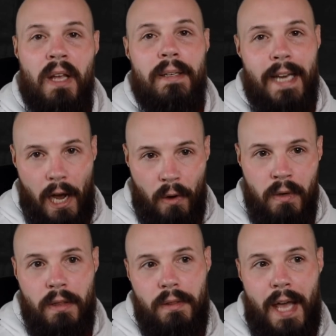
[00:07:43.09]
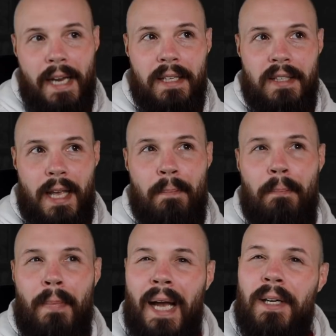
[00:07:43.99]
Now, that is a
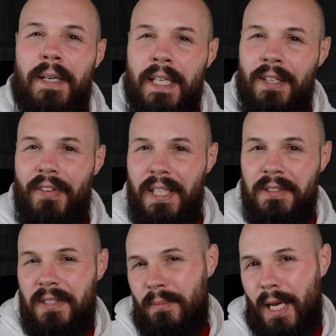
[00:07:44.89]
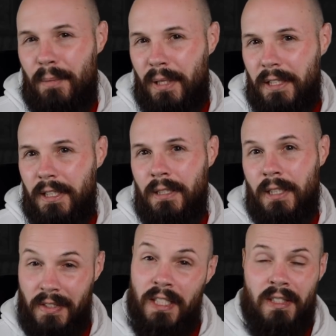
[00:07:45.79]
minor inconvenience in my opinion,
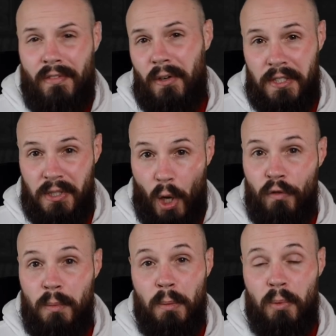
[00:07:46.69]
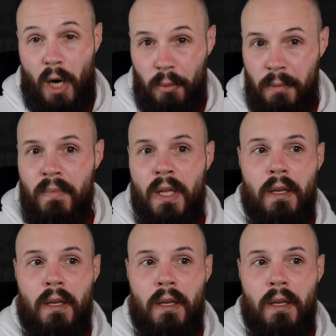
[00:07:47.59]
because it is a very solvable problem.